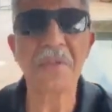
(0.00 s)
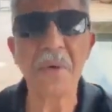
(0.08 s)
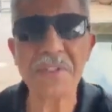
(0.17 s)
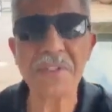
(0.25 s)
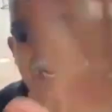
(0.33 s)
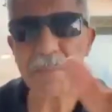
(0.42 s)
of
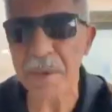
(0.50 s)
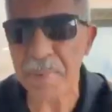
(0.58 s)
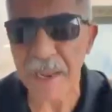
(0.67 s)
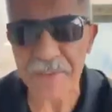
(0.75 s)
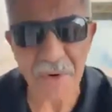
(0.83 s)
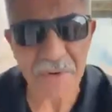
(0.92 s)
the
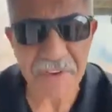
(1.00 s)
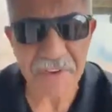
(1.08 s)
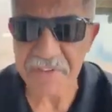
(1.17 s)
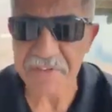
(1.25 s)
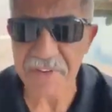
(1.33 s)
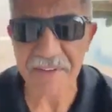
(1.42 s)
nutritional
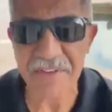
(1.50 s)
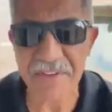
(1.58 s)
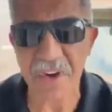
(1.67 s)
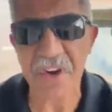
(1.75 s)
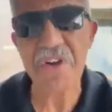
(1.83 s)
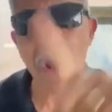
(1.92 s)
products at these
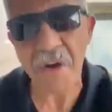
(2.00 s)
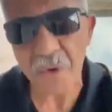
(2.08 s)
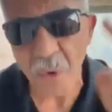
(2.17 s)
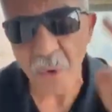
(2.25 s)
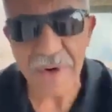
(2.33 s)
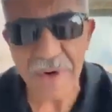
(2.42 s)

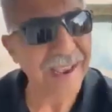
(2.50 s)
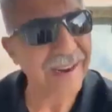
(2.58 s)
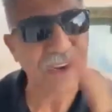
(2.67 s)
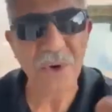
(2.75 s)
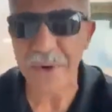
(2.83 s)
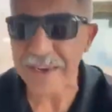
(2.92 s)
prices
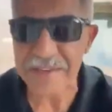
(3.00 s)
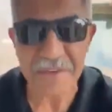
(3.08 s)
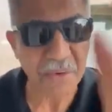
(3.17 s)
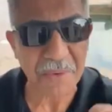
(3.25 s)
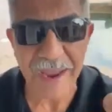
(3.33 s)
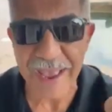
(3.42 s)

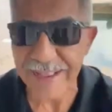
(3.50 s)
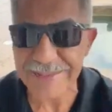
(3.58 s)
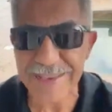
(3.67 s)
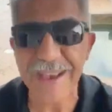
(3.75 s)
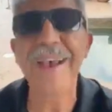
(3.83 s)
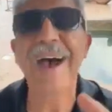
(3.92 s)
people are
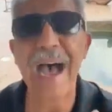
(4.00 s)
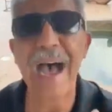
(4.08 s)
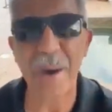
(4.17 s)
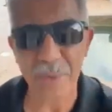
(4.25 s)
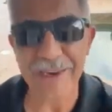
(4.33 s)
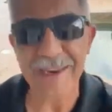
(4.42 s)
joining the
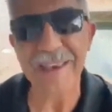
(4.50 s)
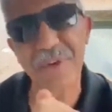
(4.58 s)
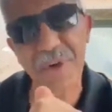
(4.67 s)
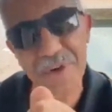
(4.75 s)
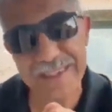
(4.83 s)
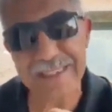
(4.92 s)
business
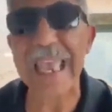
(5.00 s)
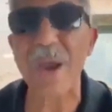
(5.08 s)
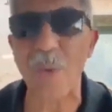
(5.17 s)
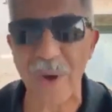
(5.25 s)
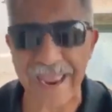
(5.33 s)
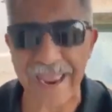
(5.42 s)
opportunity to
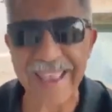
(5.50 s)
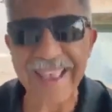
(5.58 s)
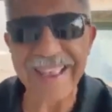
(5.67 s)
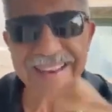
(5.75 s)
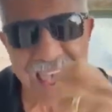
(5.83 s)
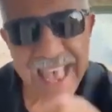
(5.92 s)
carve out
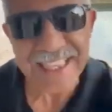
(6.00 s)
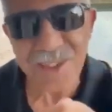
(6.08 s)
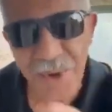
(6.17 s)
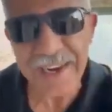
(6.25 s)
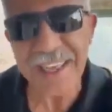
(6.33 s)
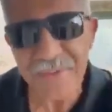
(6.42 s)
a big piece
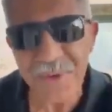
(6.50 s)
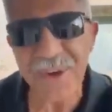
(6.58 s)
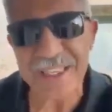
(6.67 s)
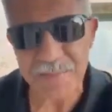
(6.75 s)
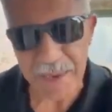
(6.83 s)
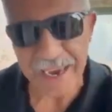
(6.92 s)
of pie of
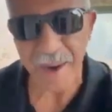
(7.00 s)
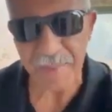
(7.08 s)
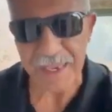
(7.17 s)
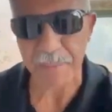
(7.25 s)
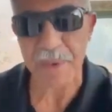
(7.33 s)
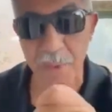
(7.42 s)
it, like
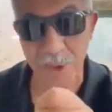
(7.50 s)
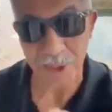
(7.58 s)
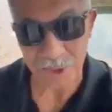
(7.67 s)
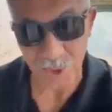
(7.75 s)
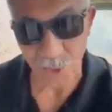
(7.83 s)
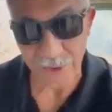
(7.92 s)
Brother A,
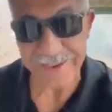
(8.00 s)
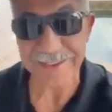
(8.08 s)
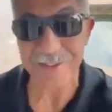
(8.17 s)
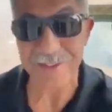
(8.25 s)
remember Space